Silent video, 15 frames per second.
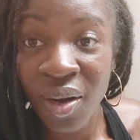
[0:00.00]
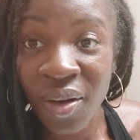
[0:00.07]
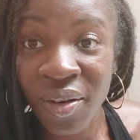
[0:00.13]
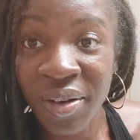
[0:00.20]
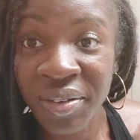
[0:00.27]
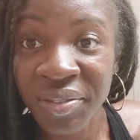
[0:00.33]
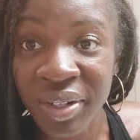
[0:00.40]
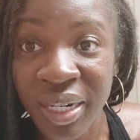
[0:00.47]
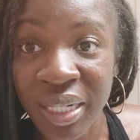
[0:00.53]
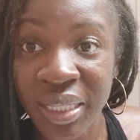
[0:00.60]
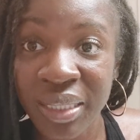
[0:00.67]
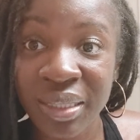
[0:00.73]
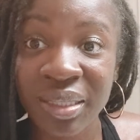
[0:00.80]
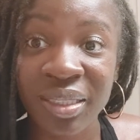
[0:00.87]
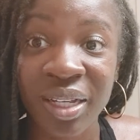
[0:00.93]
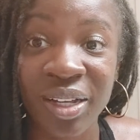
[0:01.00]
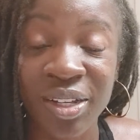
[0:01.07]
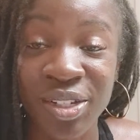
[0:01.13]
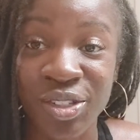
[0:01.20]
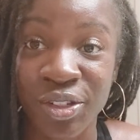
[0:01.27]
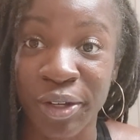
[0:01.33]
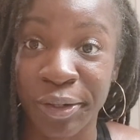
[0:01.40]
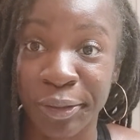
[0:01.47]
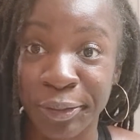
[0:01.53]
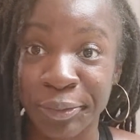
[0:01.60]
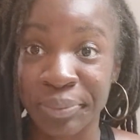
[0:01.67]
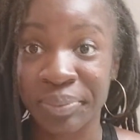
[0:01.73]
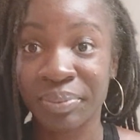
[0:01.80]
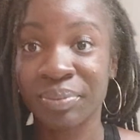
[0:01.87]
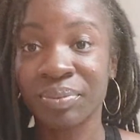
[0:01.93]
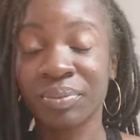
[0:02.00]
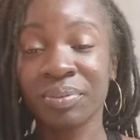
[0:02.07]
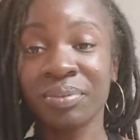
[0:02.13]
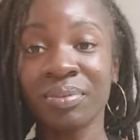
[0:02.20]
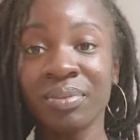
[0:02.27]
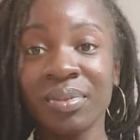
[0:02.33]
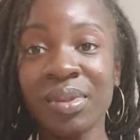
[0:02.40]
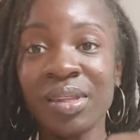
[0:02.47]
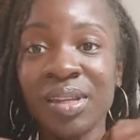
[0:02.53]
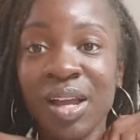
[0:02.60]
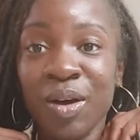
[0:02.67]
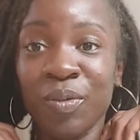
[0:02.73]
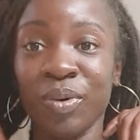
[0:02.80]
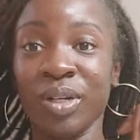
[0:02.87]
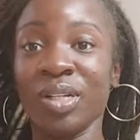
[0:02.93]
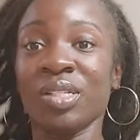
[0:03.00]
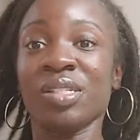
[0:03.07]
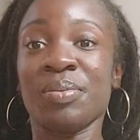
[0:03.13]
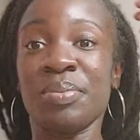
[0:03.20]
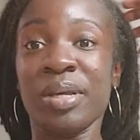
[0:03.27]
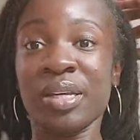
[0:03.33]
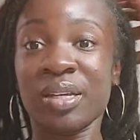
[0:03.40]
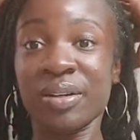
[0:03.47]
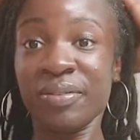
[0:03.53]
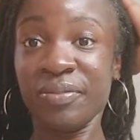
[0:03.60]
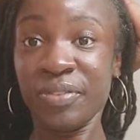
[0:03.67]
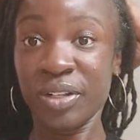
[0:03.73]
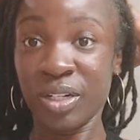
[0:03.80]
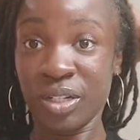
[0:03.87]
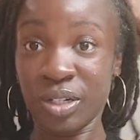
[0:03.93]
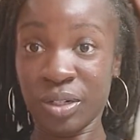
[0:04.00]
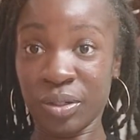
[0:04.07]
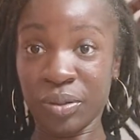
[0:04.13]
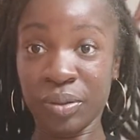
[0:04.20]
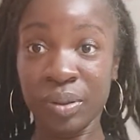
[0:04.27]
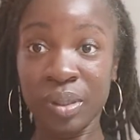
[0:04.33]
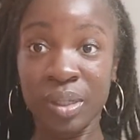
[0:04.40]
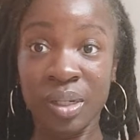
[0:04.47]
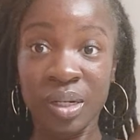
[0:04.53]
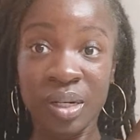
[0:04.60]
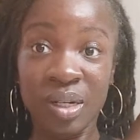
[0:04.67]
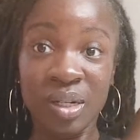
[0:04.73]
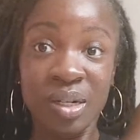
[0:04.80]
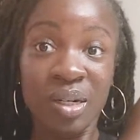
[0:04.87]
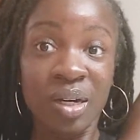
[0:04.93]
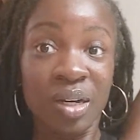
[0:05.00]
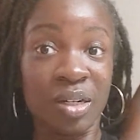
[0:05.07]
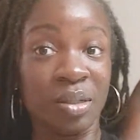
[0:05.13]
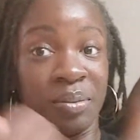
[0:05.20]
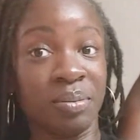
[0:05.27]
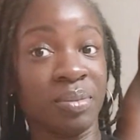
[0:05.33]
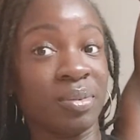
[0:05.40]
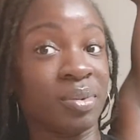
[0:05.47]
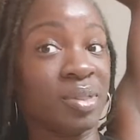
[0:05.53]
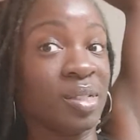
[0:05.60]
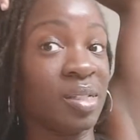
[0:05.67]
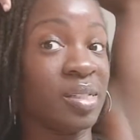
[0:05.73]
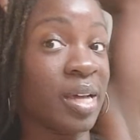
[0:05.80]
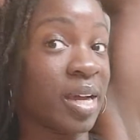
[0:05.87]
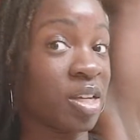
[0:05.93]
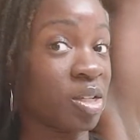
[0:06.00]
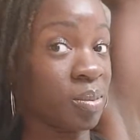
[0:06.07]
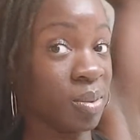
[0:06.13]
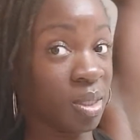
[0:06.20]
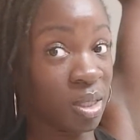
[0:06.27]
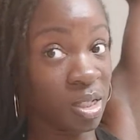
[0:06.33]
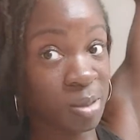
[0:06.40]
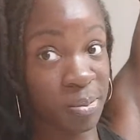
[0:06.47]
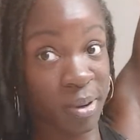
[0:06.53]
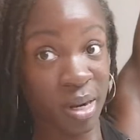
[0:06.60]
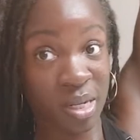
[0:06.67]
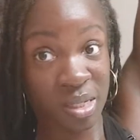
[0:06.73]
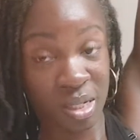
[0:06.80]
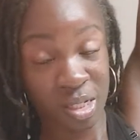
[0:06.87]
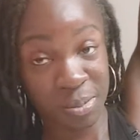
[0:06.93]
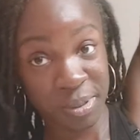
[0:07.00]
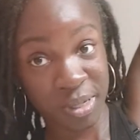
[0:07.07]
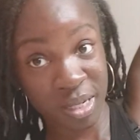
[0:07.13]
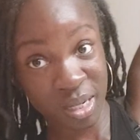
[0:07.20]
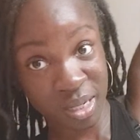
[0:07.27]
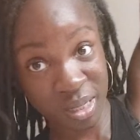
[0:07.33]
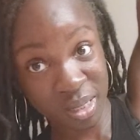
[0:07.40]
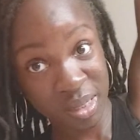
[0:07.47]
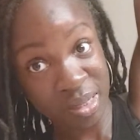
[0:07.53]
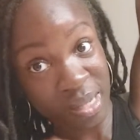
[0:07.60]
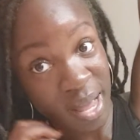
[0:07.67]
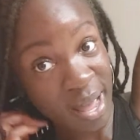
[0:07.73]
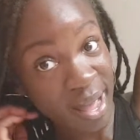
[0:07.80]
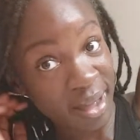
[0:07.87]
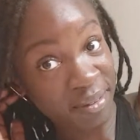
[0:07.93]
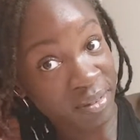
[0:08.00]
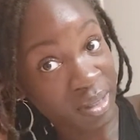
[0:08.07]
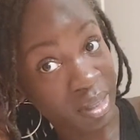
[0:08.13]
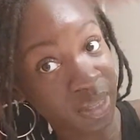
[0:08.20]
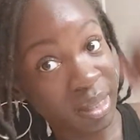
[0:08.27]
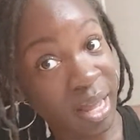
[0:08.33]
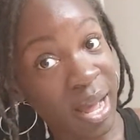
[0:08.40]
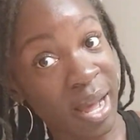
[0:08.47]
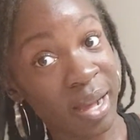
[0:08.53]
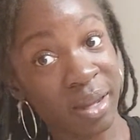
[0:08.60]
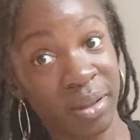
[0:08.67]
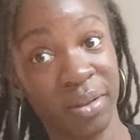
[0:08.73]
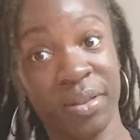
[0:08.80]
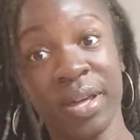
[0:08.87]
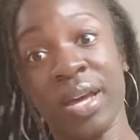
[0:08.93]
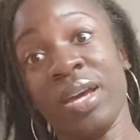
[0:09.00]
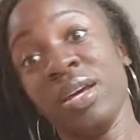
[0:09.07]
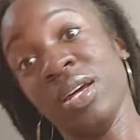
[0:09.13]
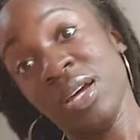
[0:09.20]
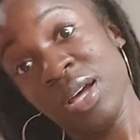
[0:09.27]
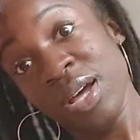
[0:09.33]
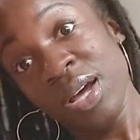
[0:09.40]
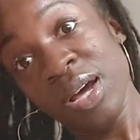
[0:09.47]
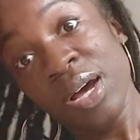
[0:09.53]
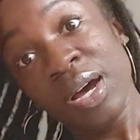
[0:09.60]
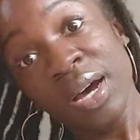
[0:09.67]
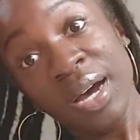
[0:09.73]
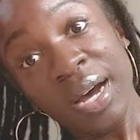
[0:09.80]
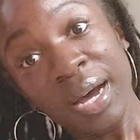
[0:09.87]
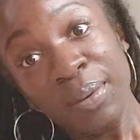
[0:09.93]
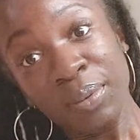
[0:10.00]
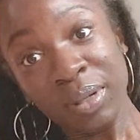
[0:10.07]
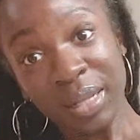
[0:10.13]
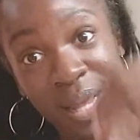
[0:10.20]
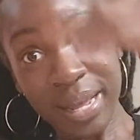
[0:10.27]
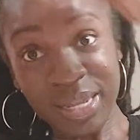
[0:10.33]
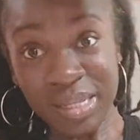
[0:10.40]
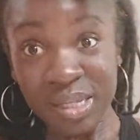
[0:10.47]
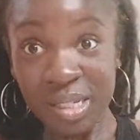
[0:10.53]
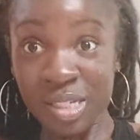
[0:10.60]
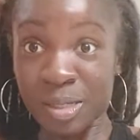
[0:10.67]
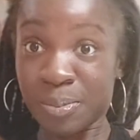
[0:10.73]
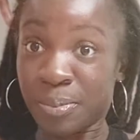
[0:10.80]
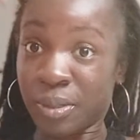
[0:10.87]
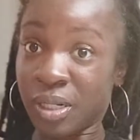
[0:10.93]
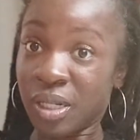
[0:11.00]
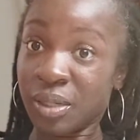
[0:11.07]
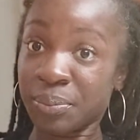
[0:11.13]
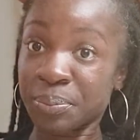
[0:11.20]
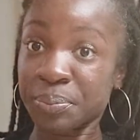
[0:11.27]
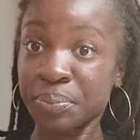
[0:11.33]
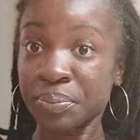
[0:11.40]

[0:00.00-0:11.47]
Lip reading: All right, so I wanted to make a video to document this process because I have a lock that I would like to split.